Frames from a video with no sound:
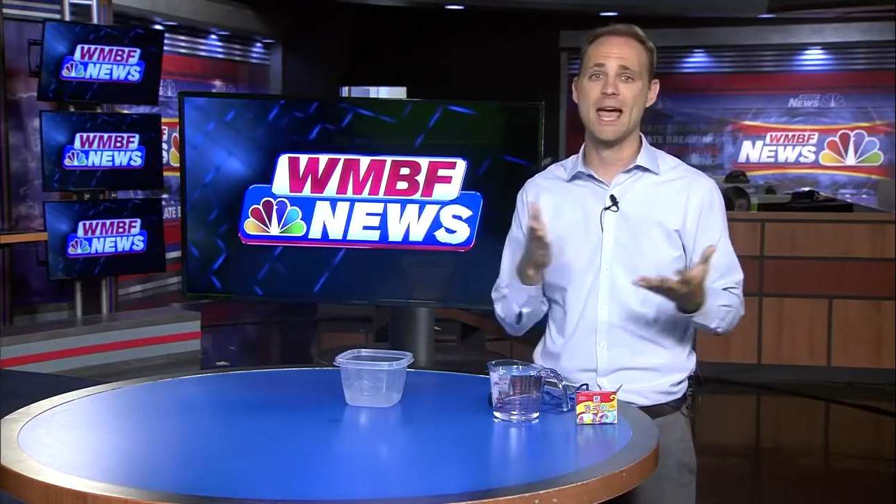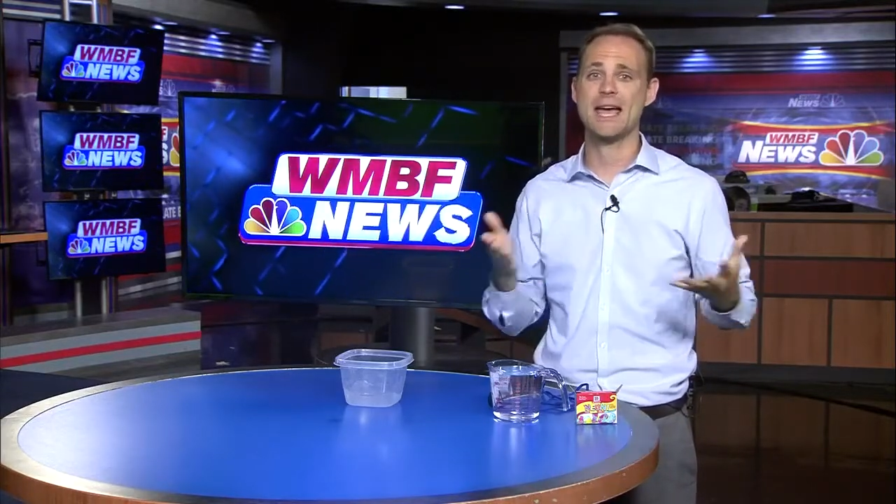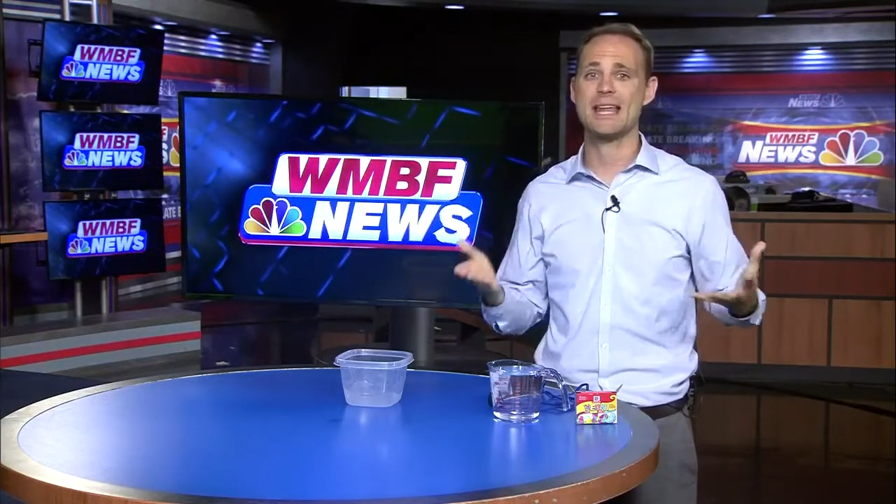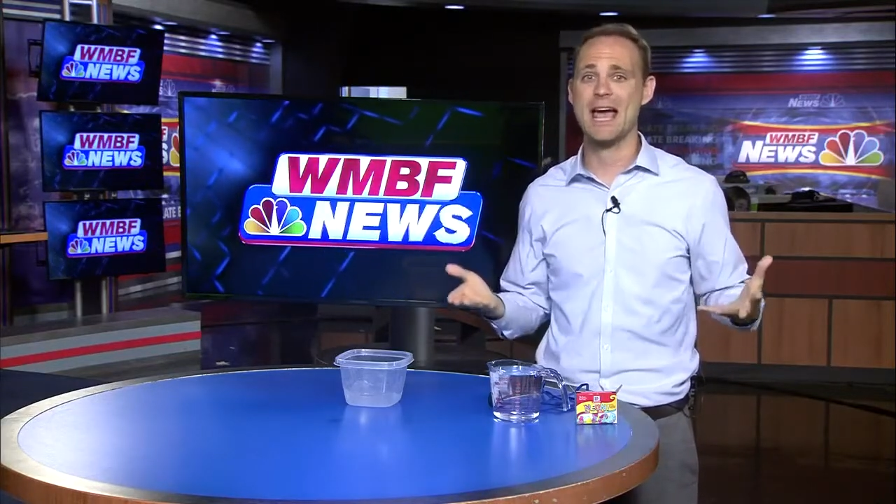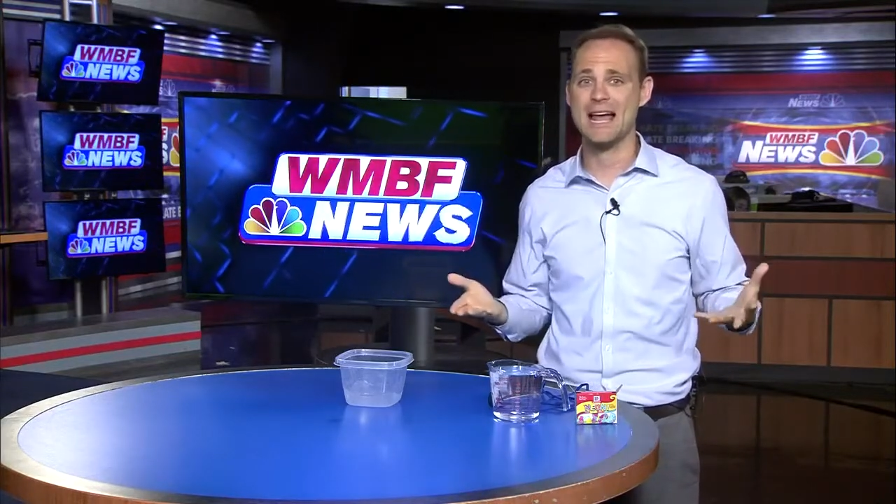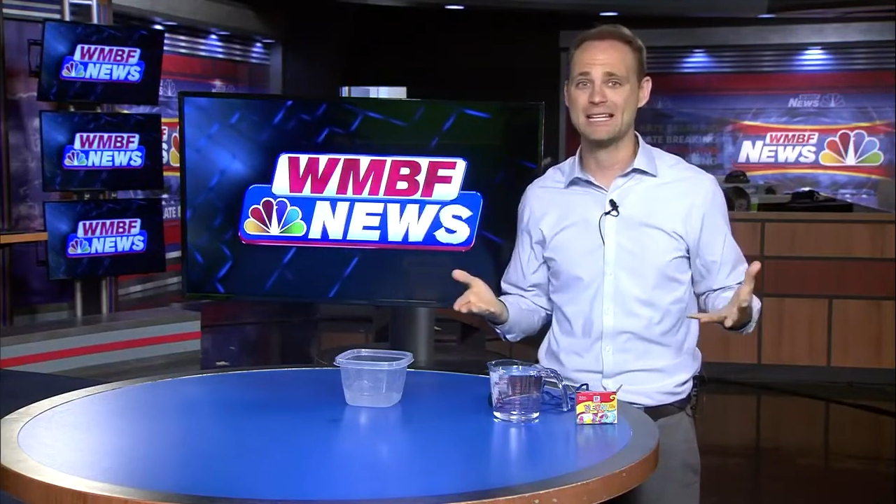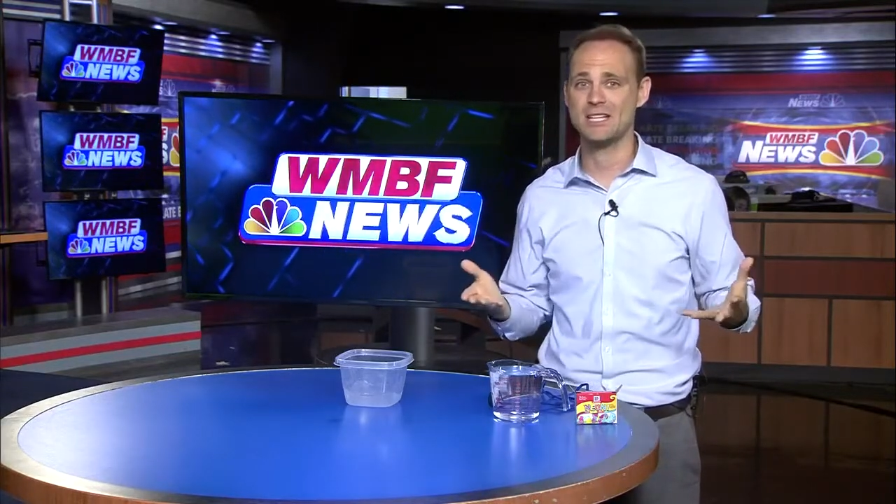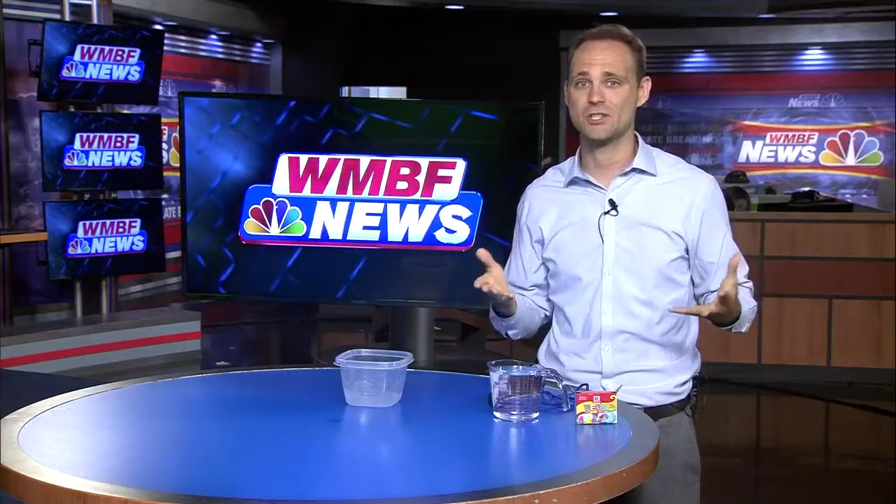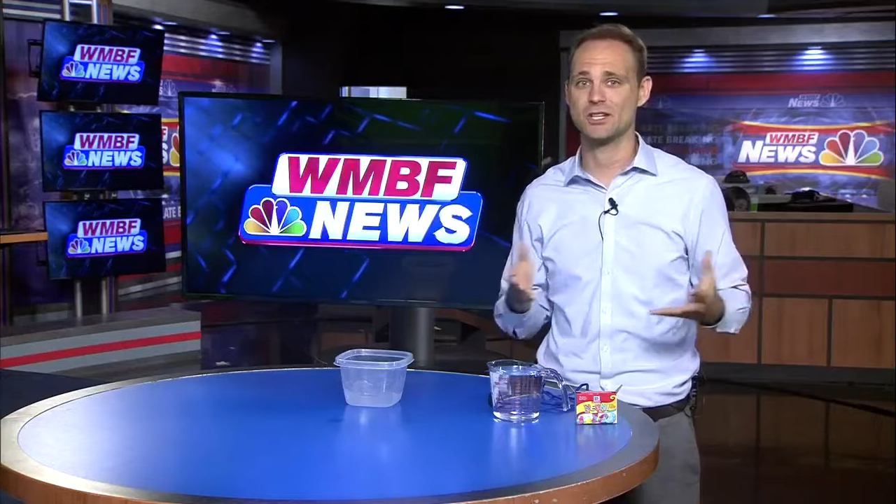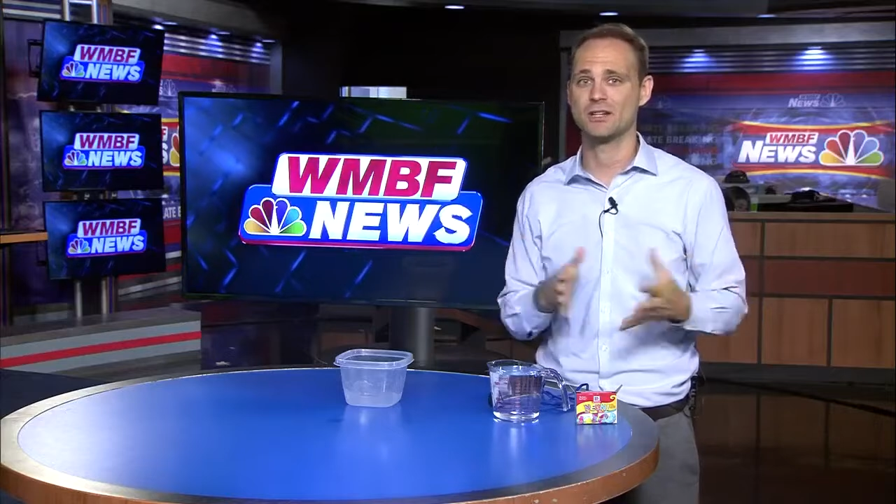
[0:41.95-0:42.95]
and
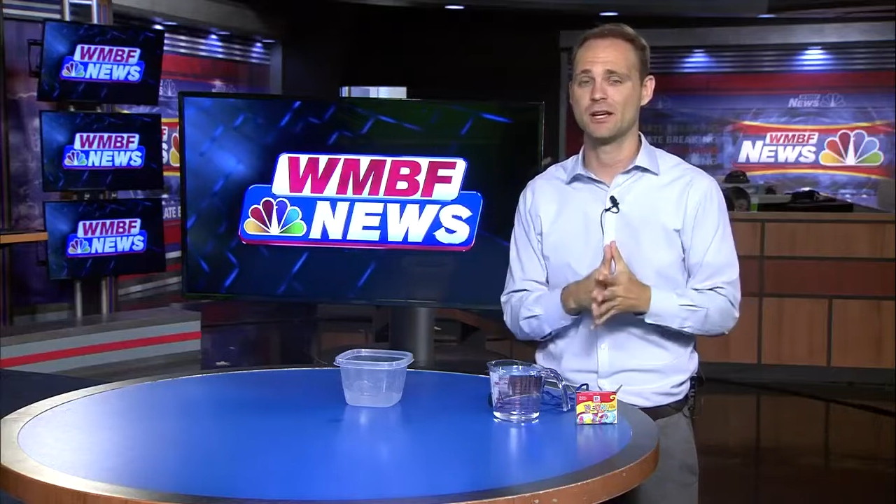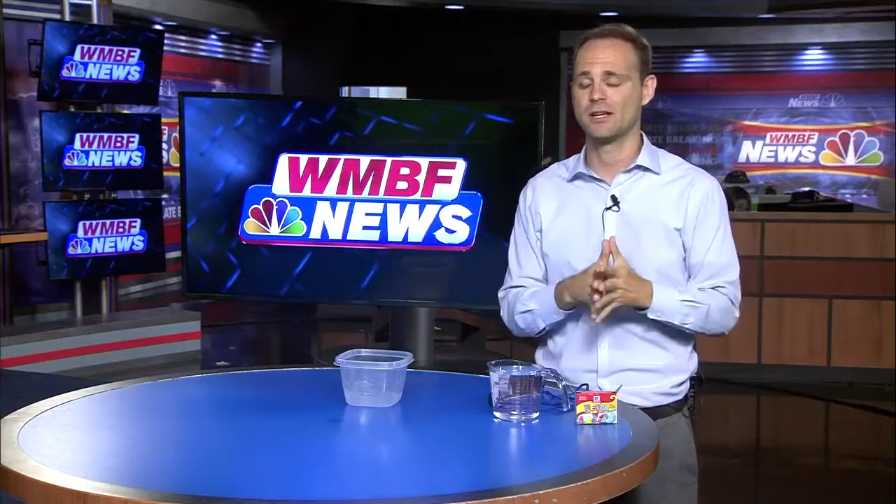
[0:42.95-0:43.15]
adhesion.